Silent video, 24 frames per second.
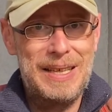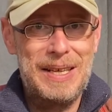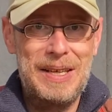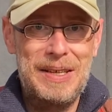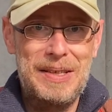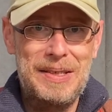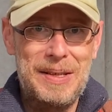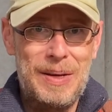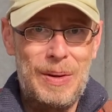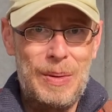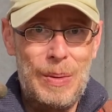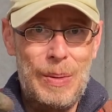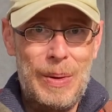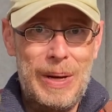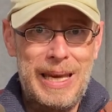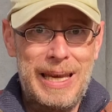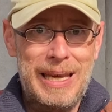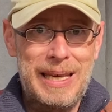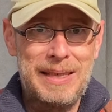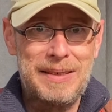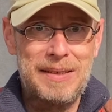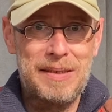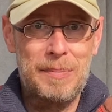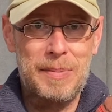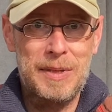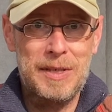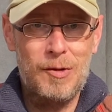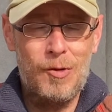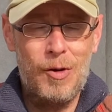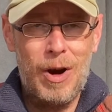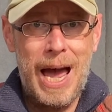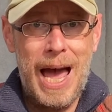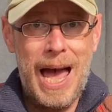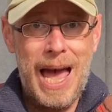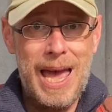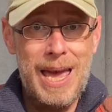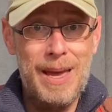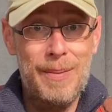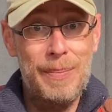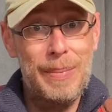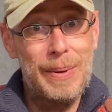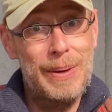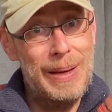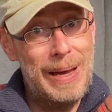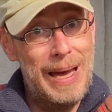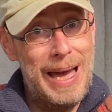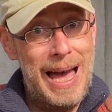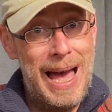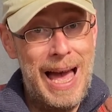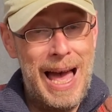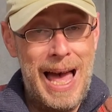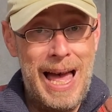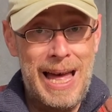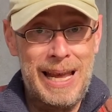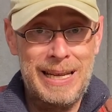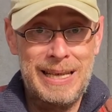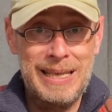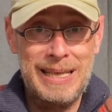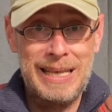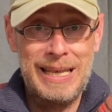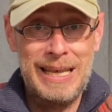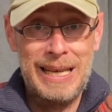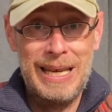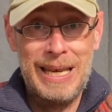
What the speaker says: So hit subscribe and